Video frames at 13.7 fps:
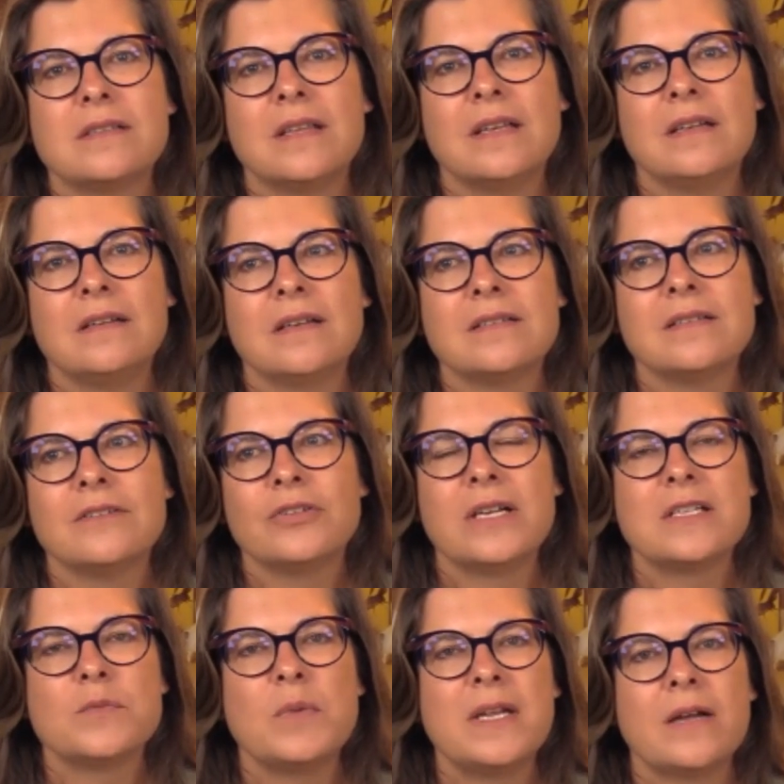that doesn't
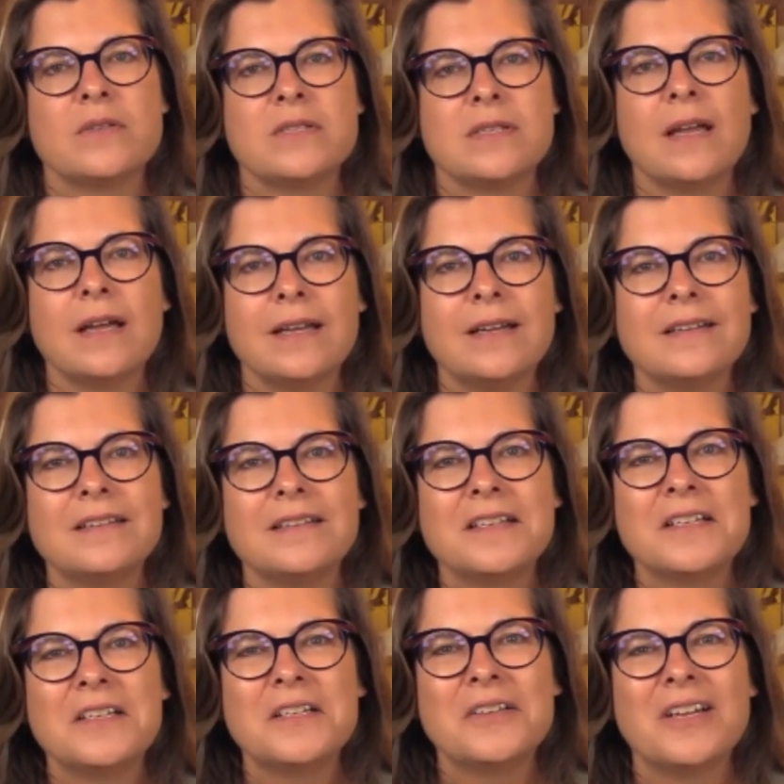transmit outside,
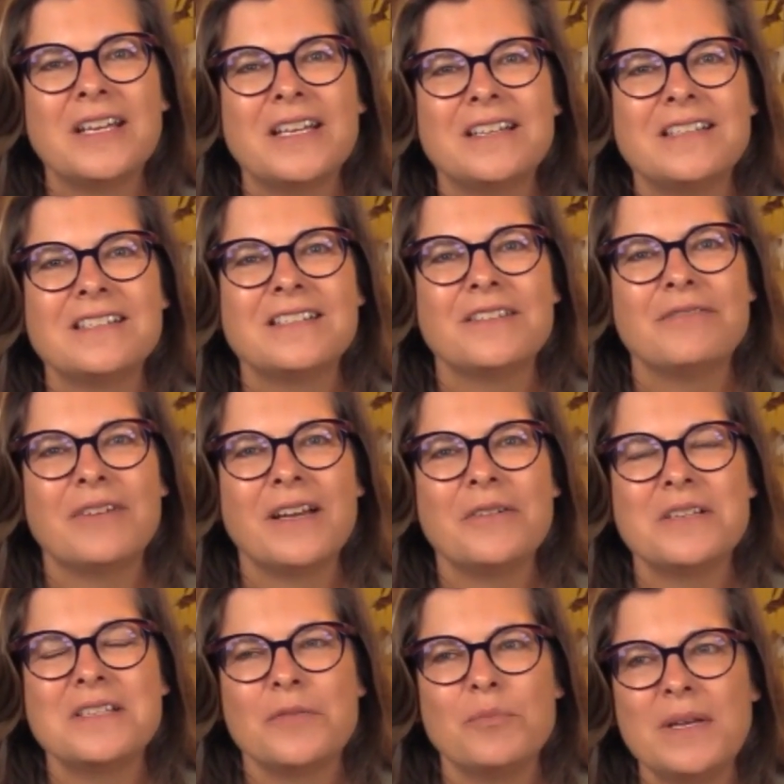right? This is a
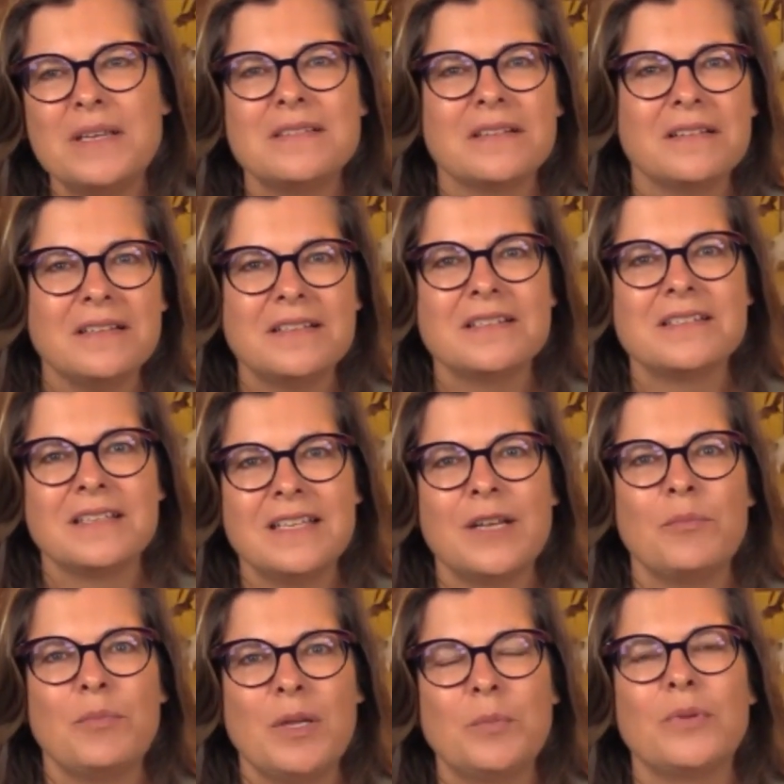virus that basically doesn't
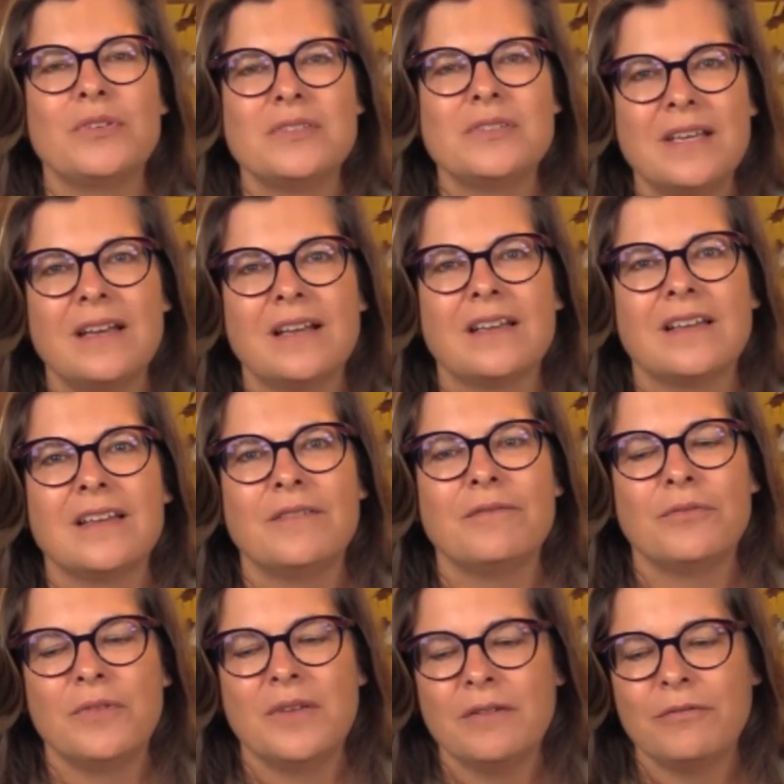get people sick
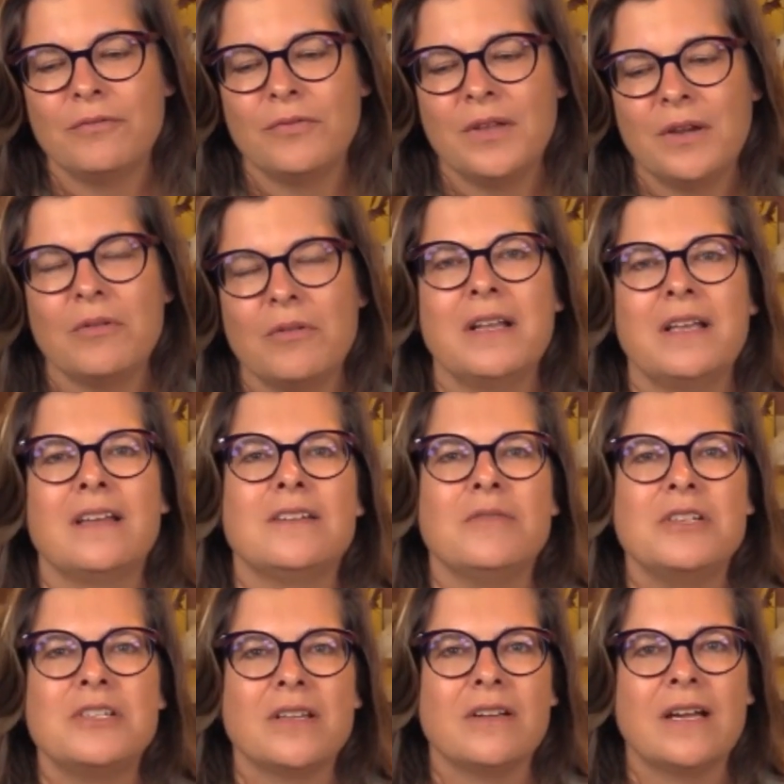if they're running into
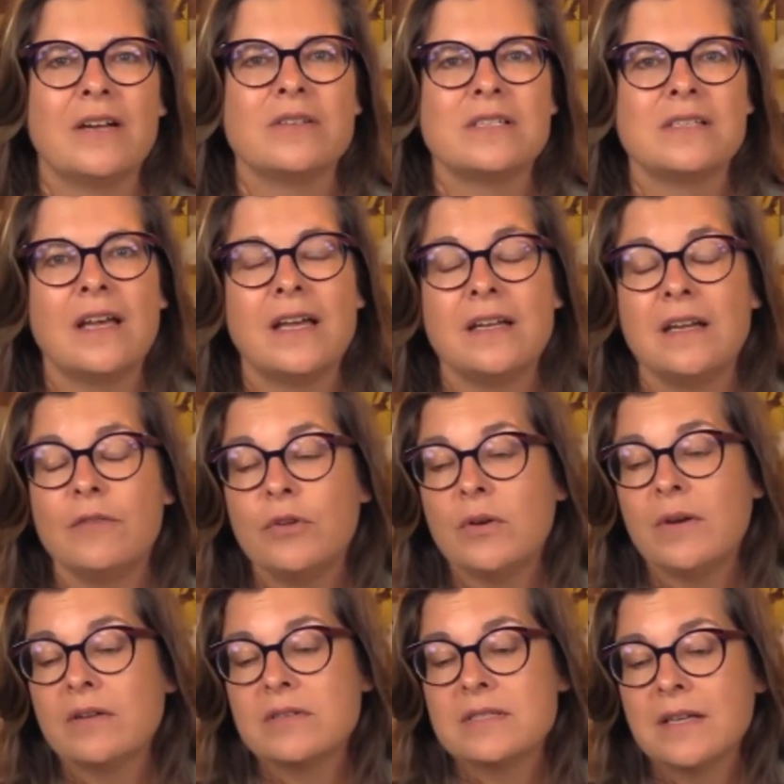each other outside. And if you're
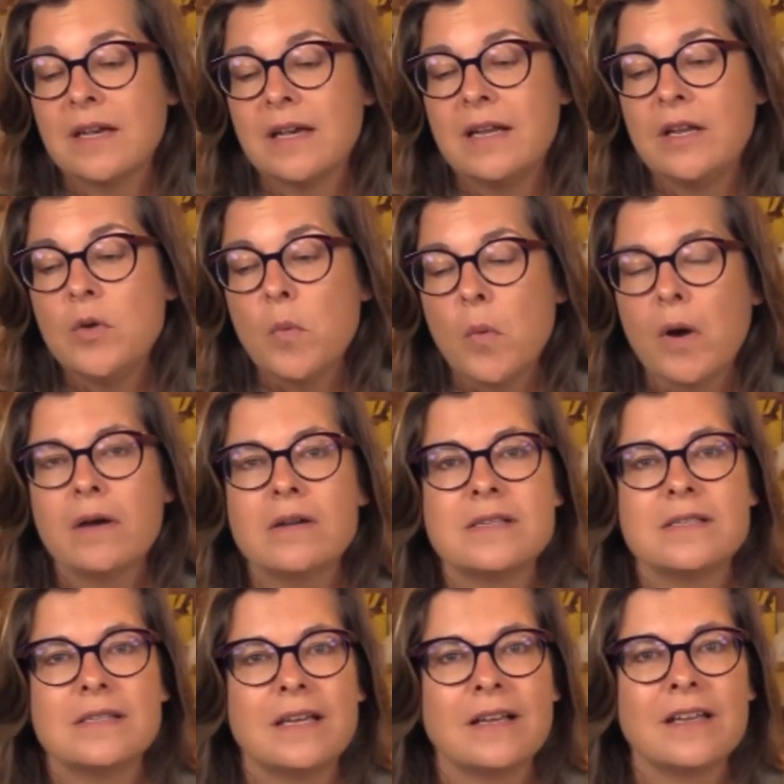outside and you are
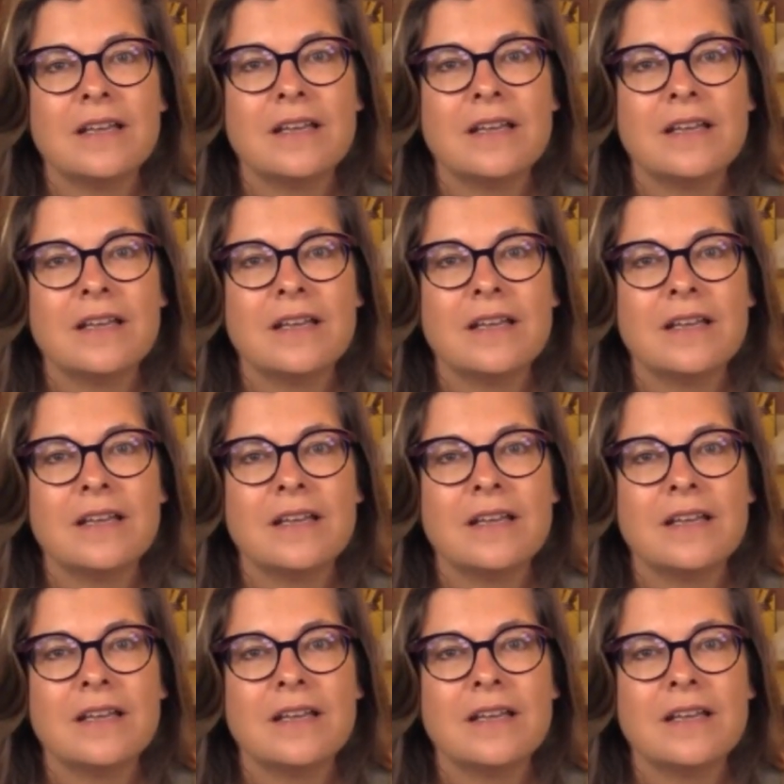sick,